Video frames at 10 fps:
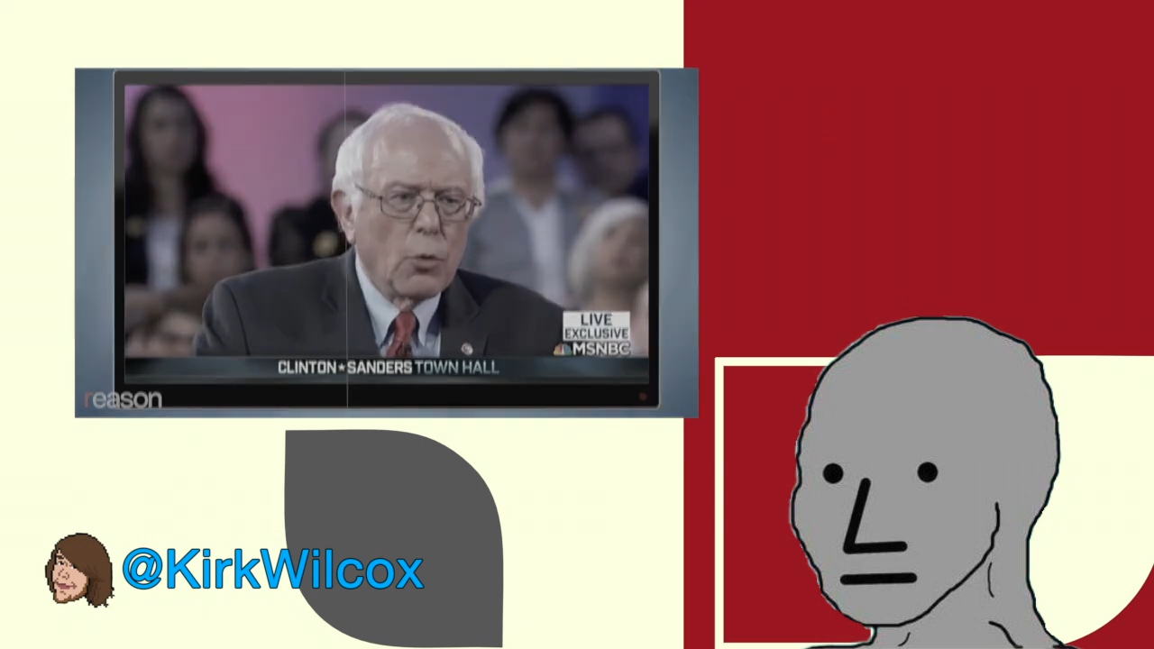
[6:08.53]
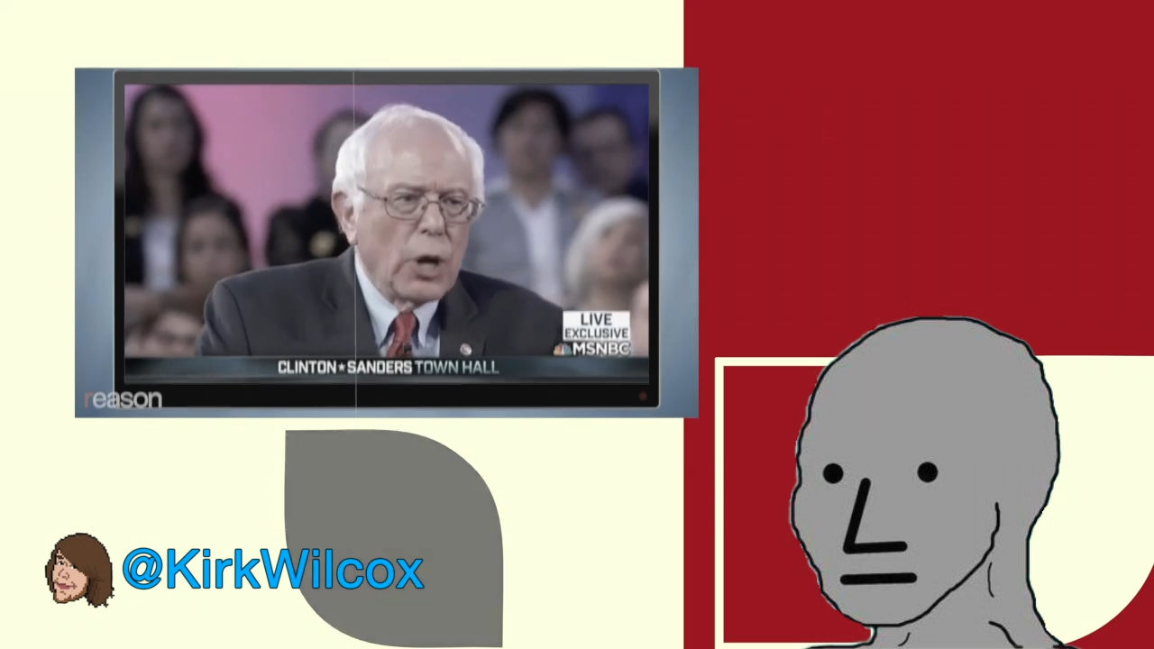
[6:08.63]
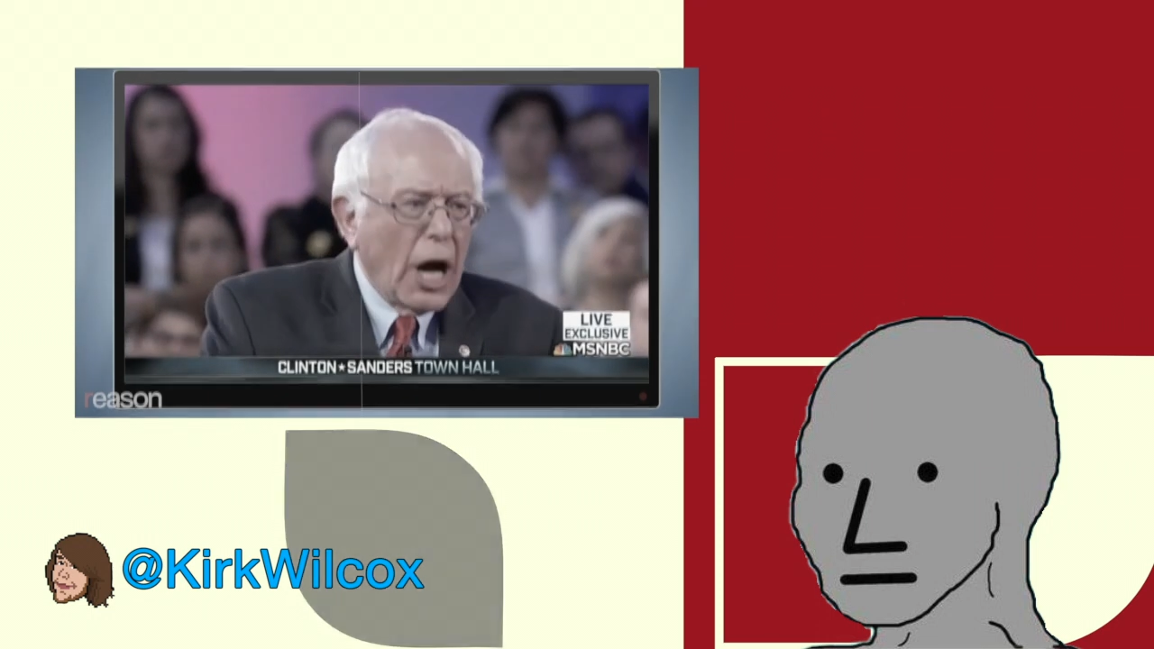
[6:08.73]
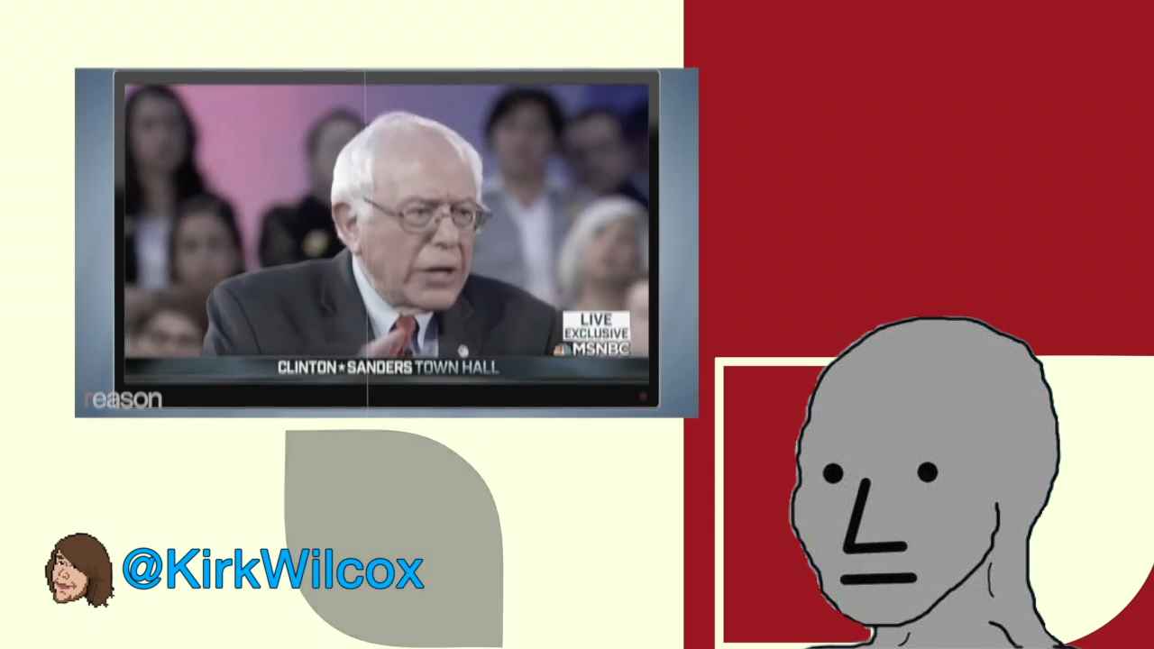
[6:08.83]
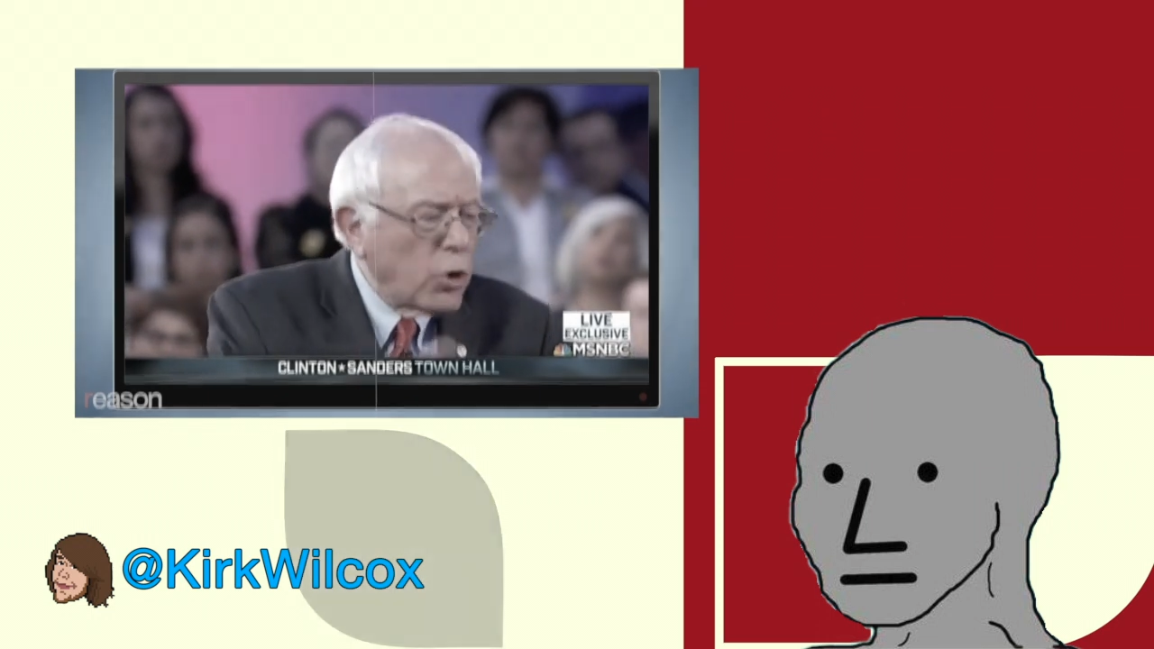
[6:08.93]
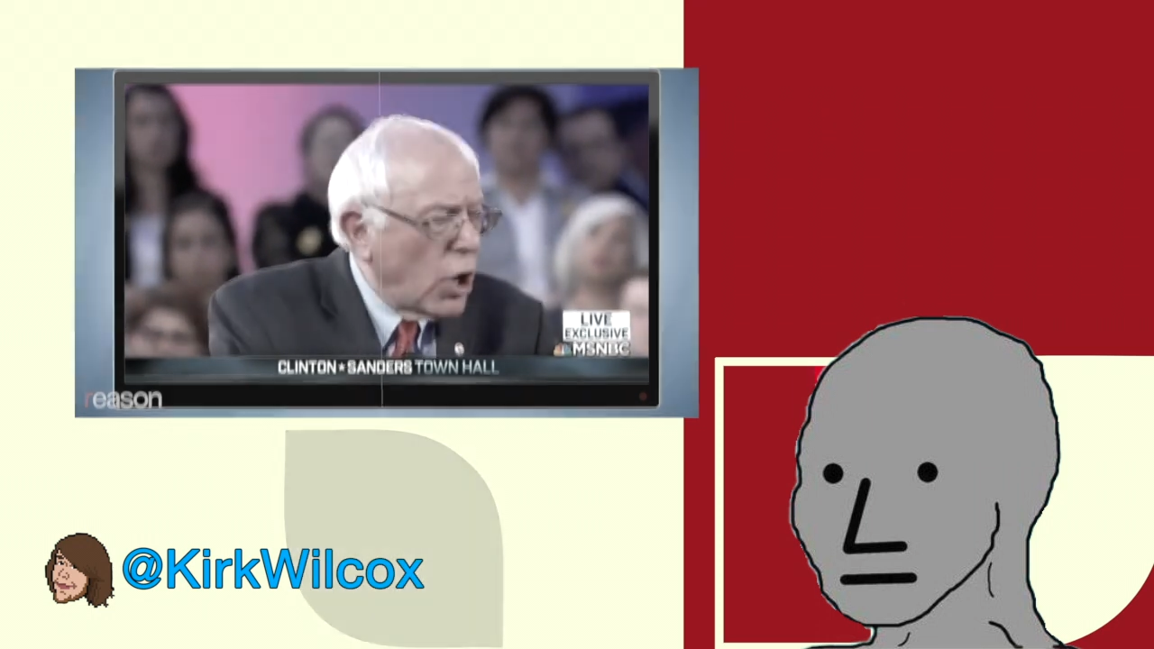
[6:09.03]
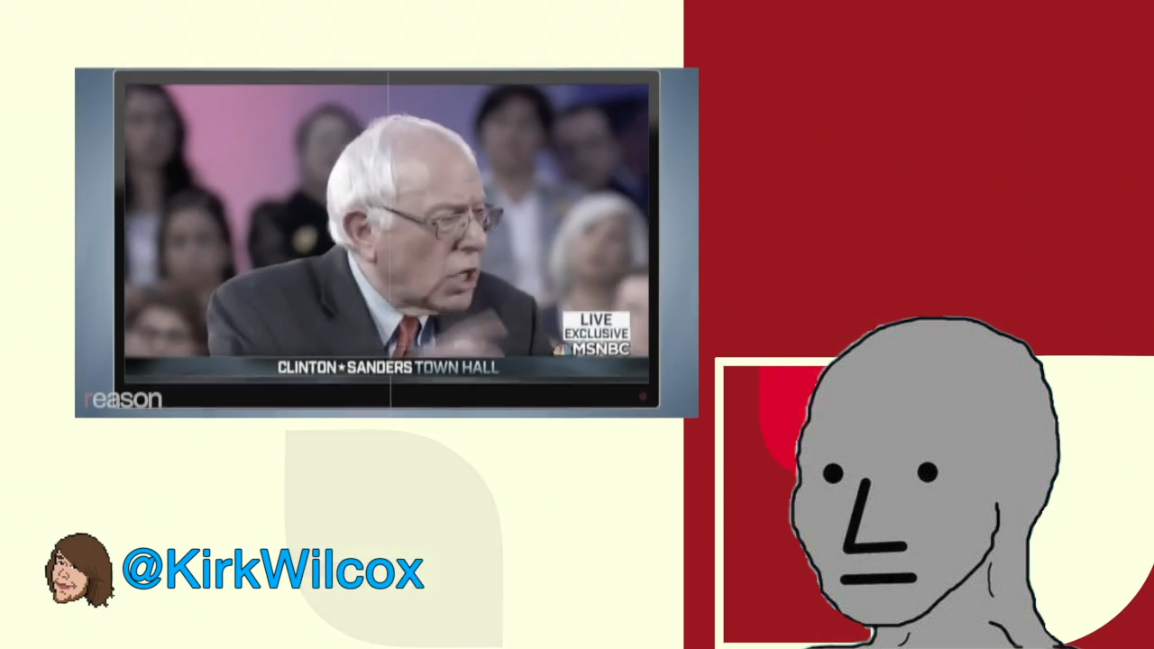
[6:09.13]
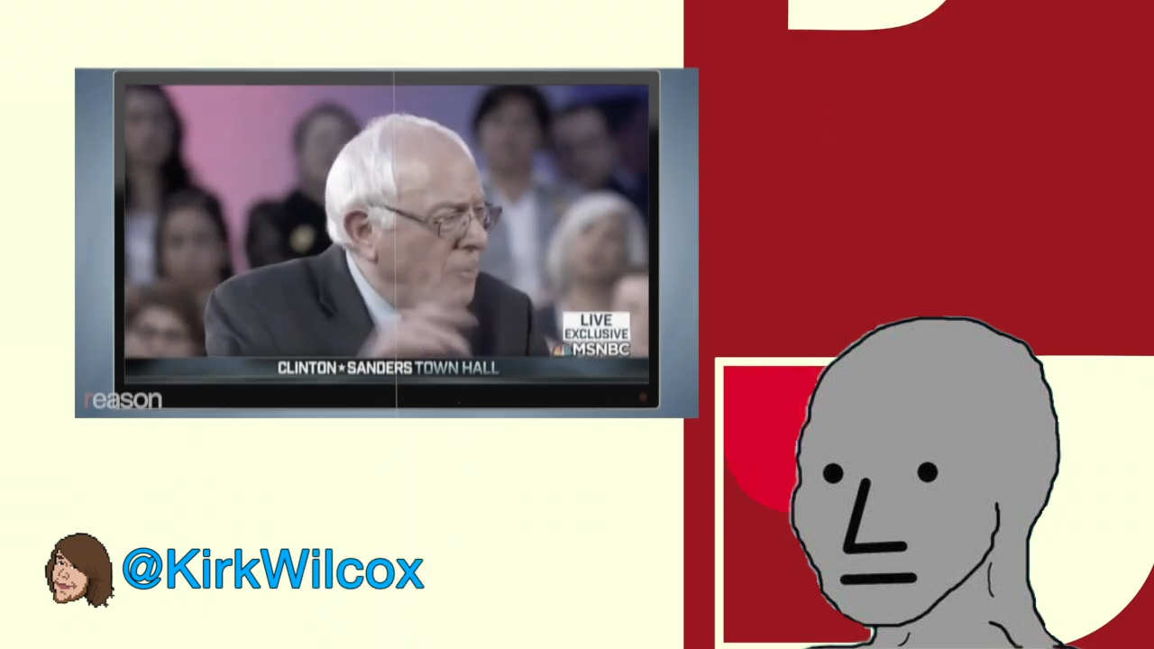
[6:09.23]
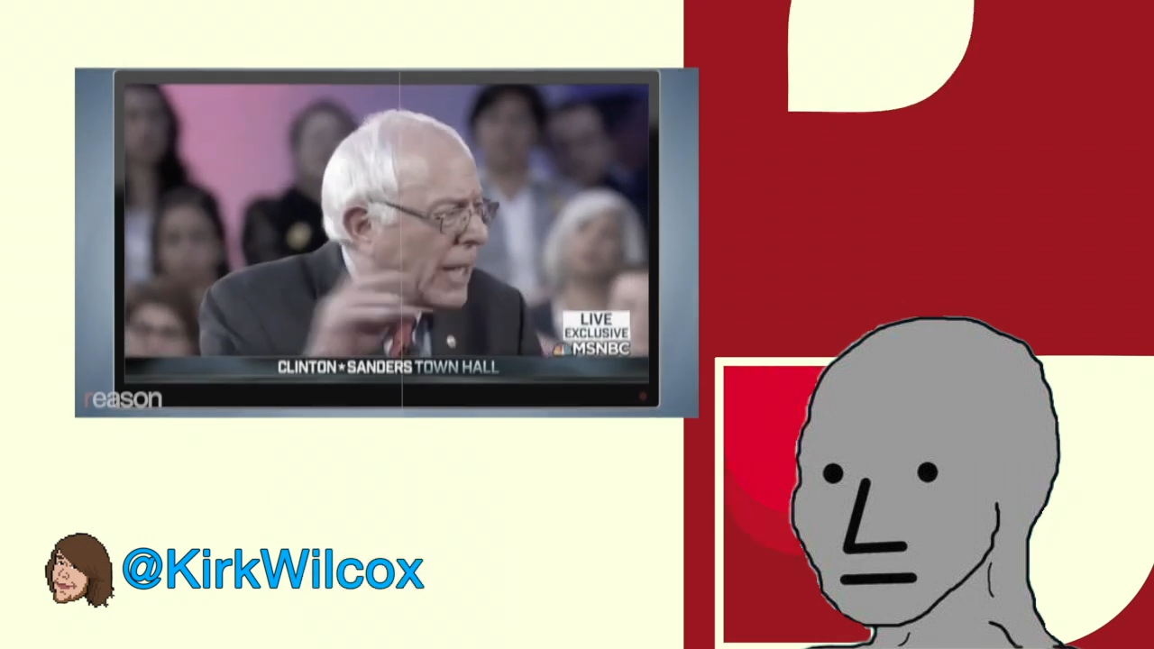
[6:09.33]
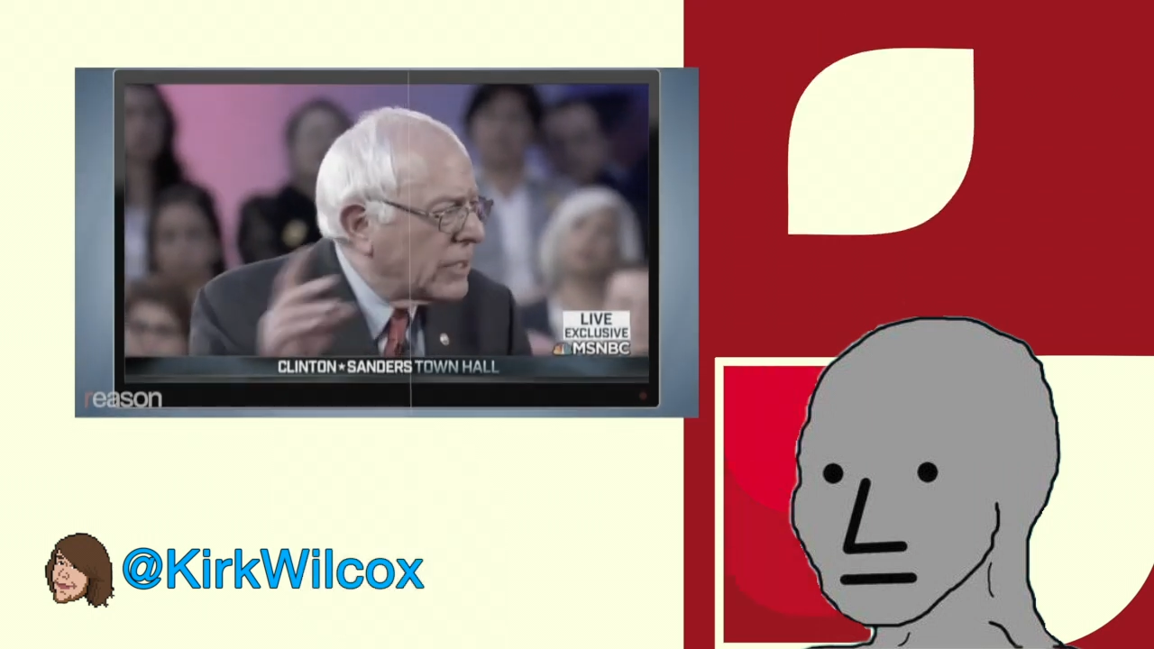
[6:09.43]
When I
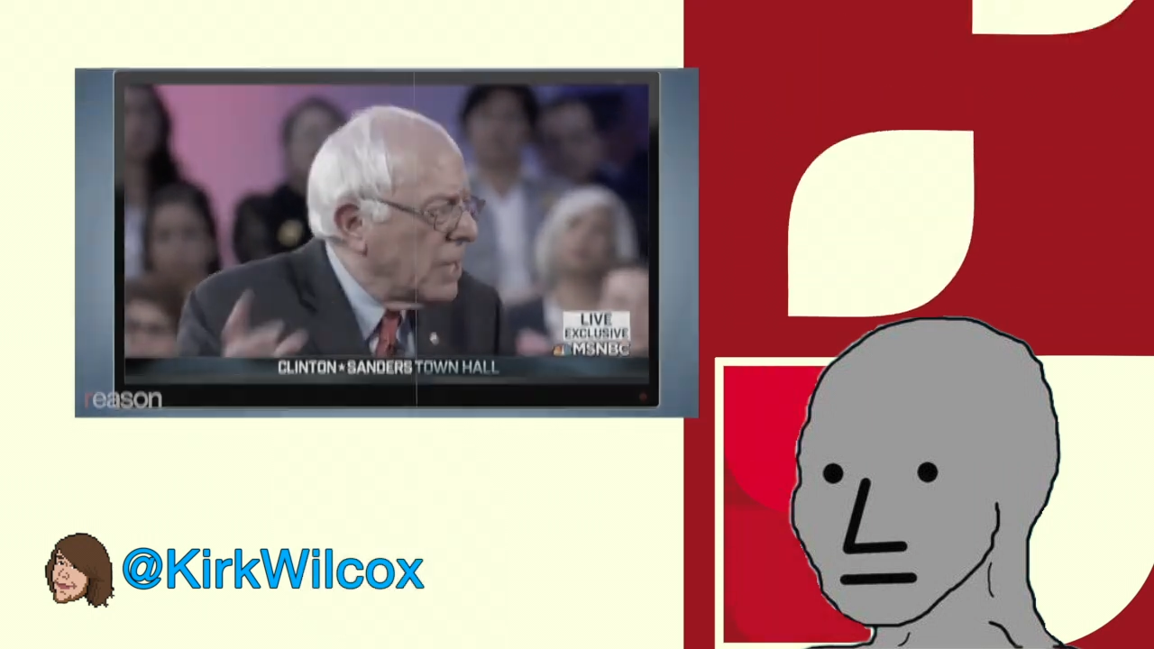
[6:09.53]
talk about